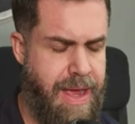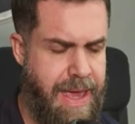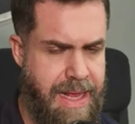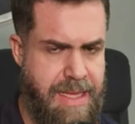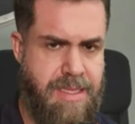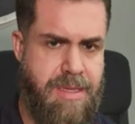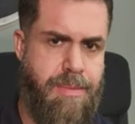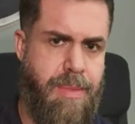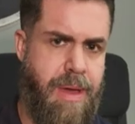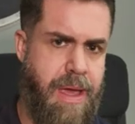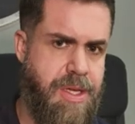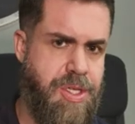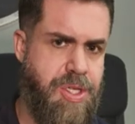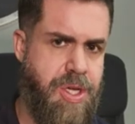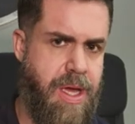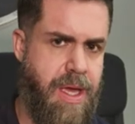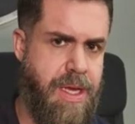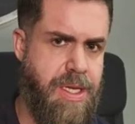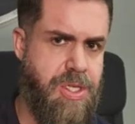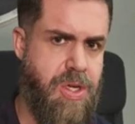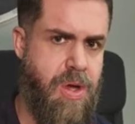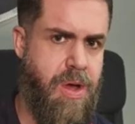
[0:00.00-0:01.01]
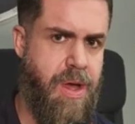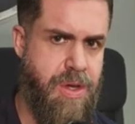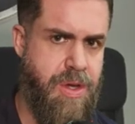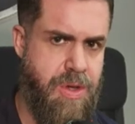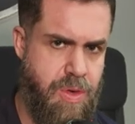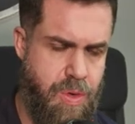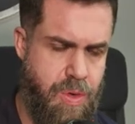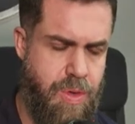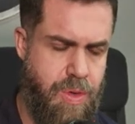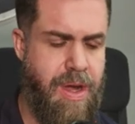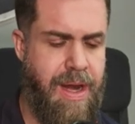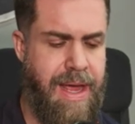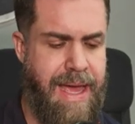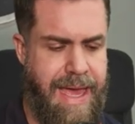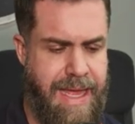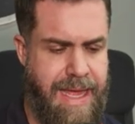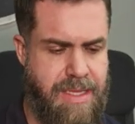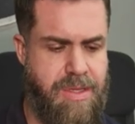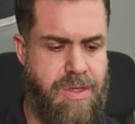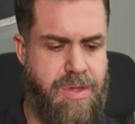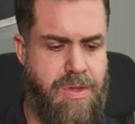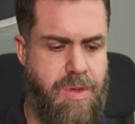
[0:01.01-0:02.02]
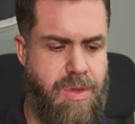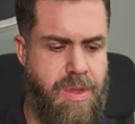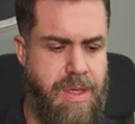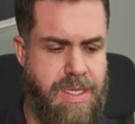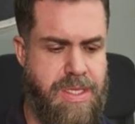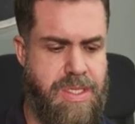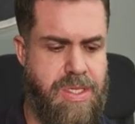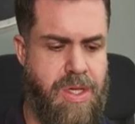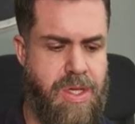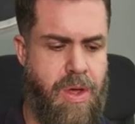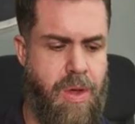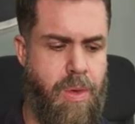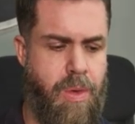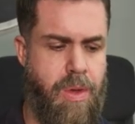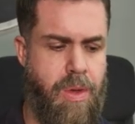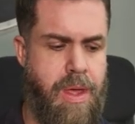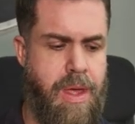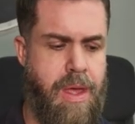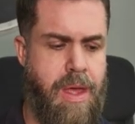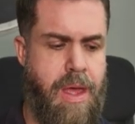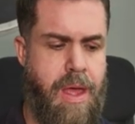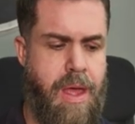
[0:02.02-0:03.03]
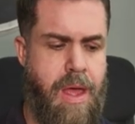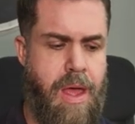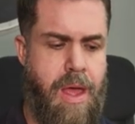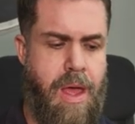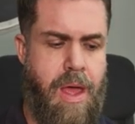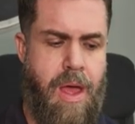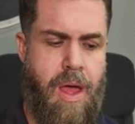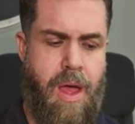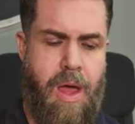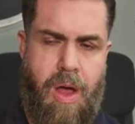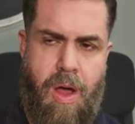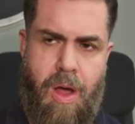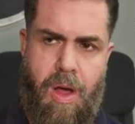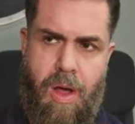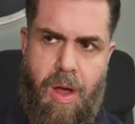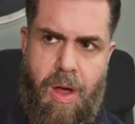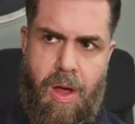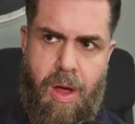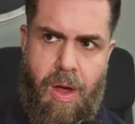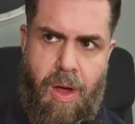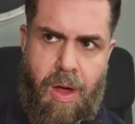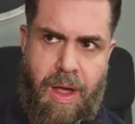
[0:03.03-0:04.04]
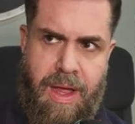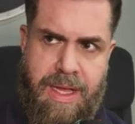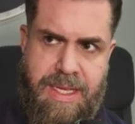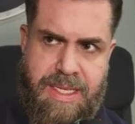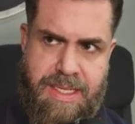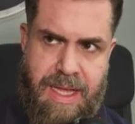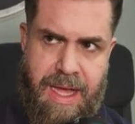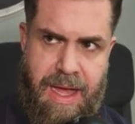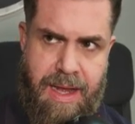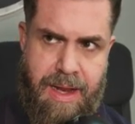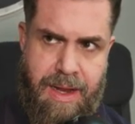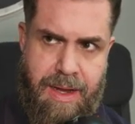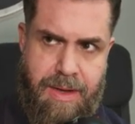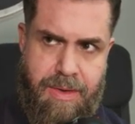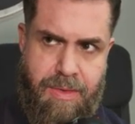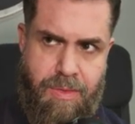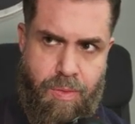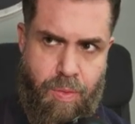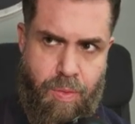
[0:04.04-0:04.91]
I had to make change. I knew that I had to do this. So I started